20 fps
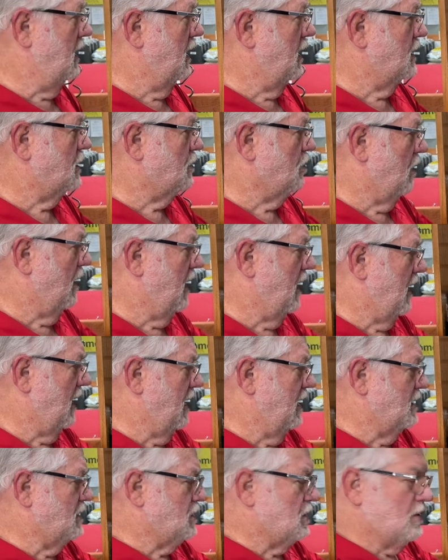as well
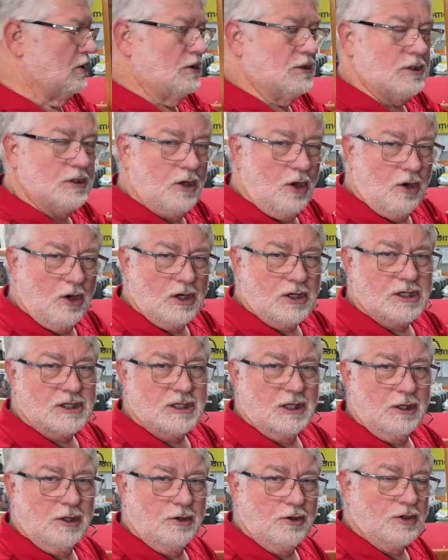as large
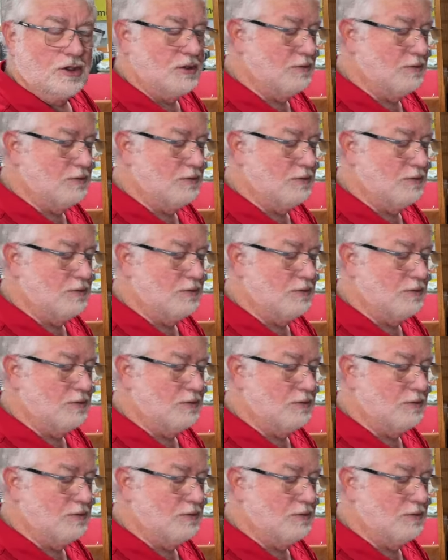cylinders,